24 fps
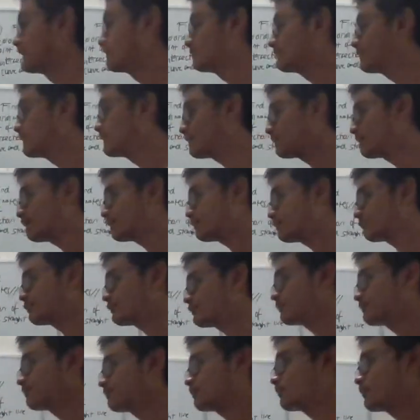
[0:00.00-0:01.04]
thing, no? If
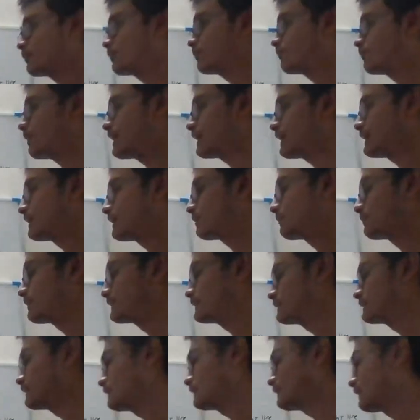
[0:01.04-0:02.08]
you put y
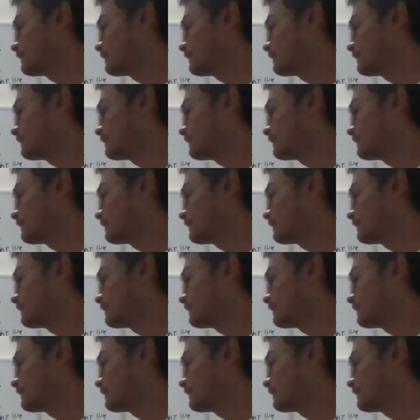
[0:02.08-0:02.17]
equation, then